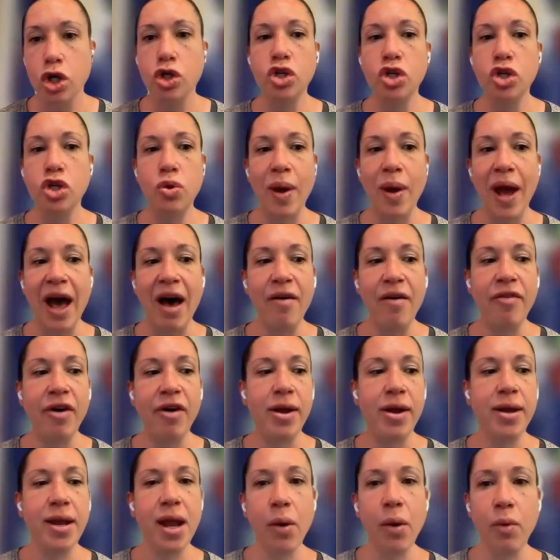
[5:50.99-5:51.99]
Do you
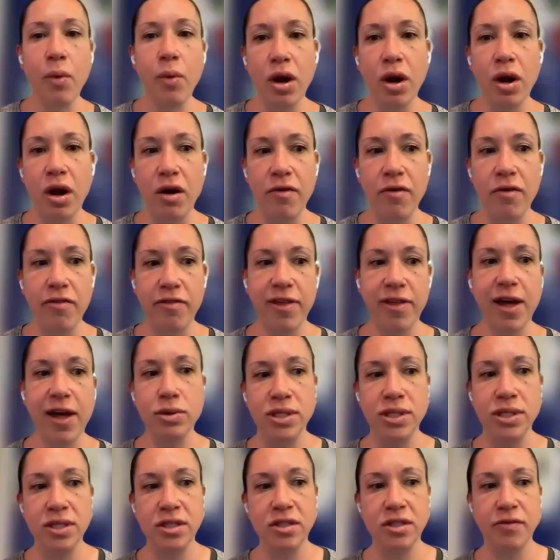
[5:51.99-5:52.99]
have a network of
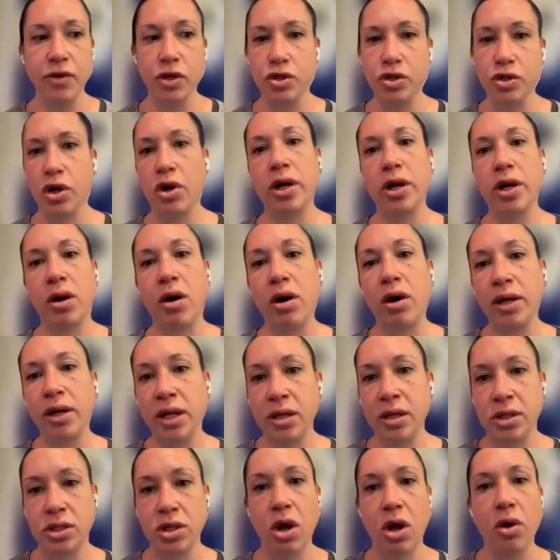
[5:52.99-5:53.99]
thousands of your target
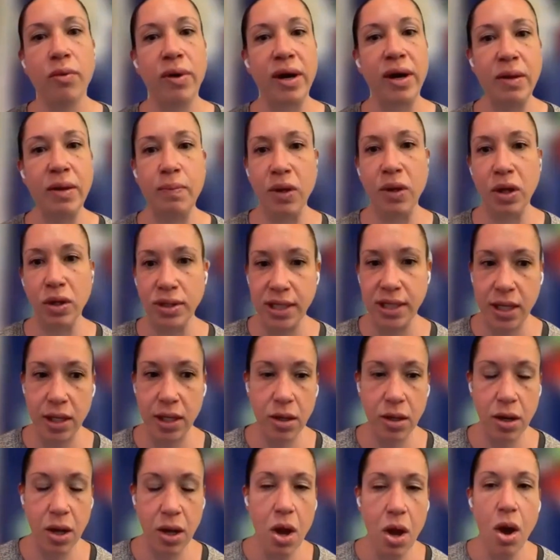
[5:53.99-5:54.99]
audience already built
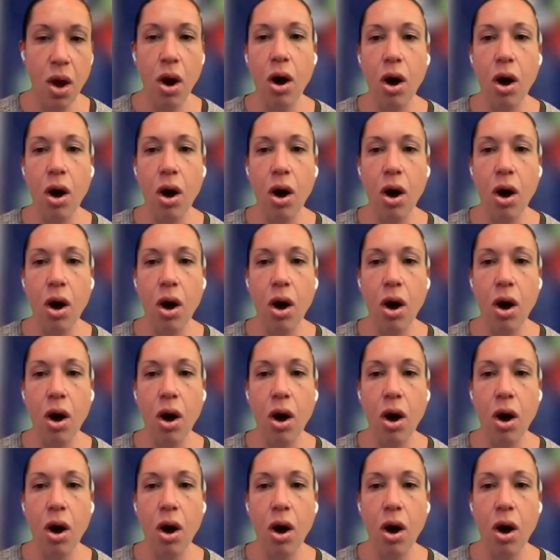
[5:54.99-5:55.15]
in?